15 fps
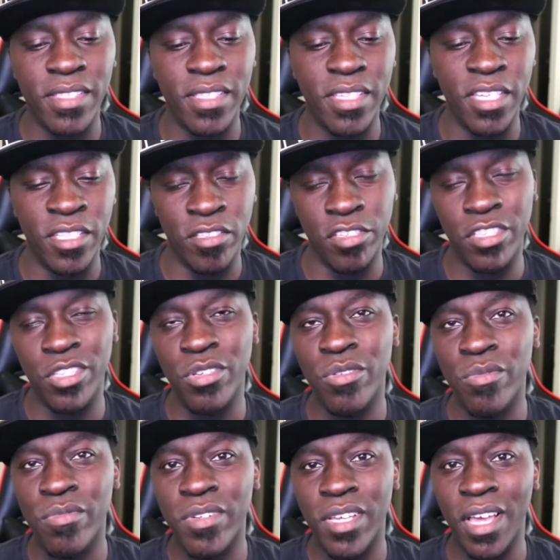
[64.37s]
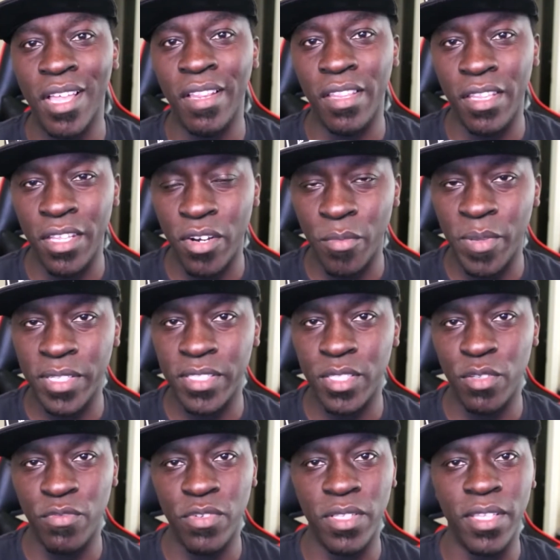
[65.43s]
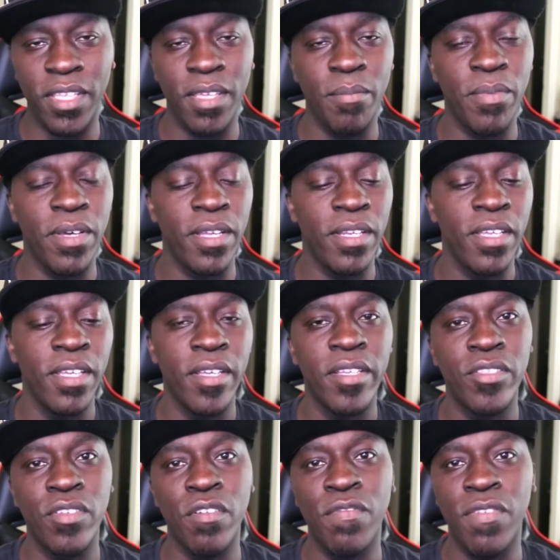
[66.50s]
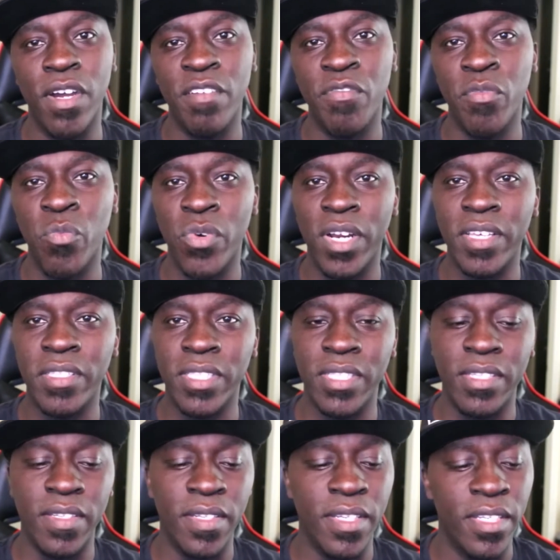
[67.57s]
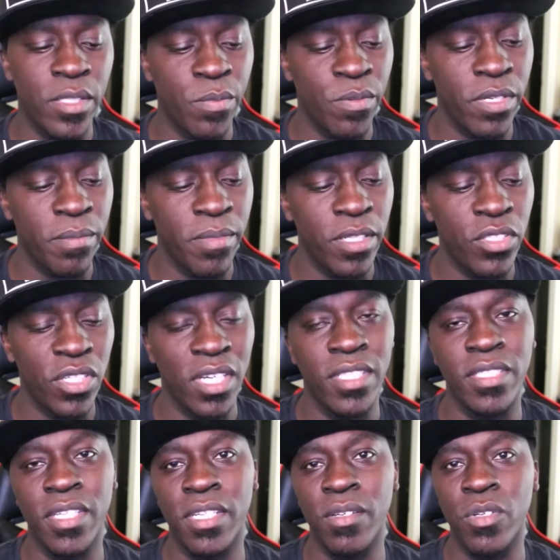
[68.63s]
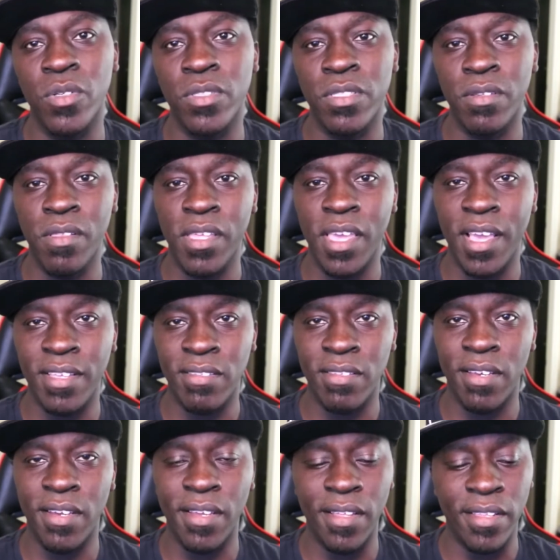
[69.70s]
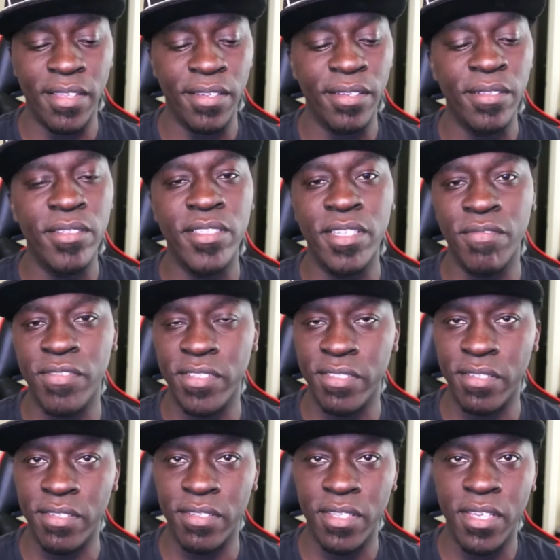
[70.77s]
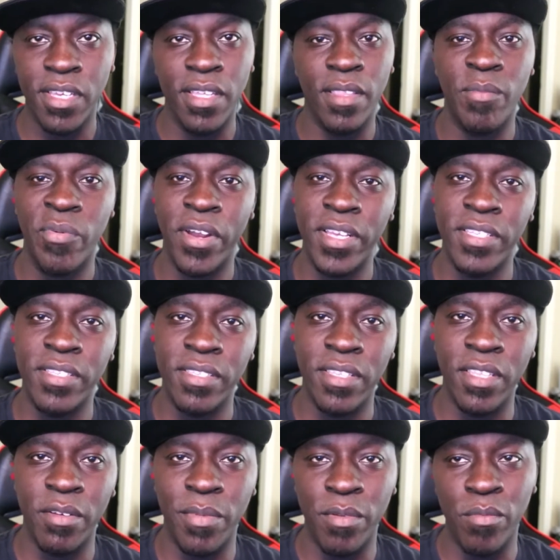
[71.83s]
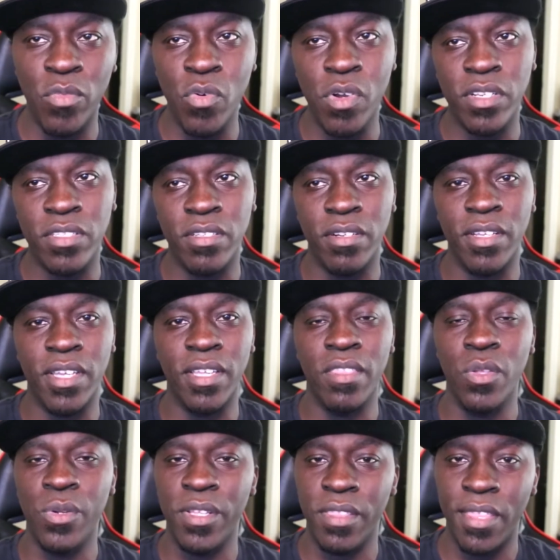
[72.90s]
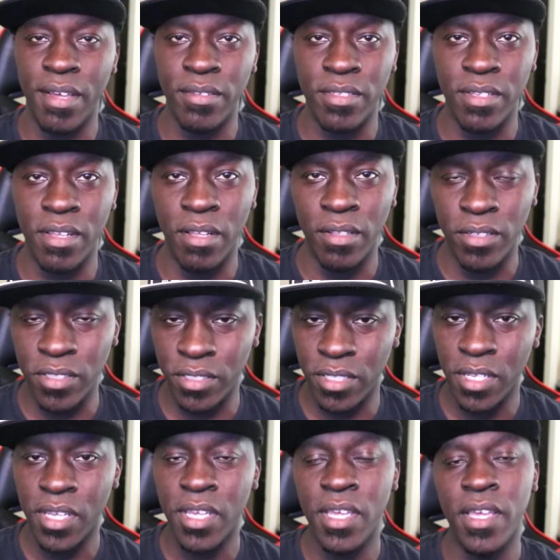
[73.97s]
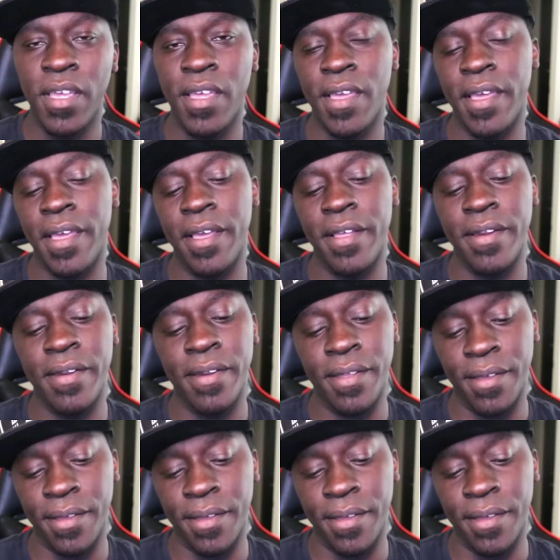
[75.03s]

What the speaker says: it's tuned a little bit differently, but so far from what I've seen, it's pretty much identical to the SI. And the only difference is the price is a little bit more, starting at $30,000. And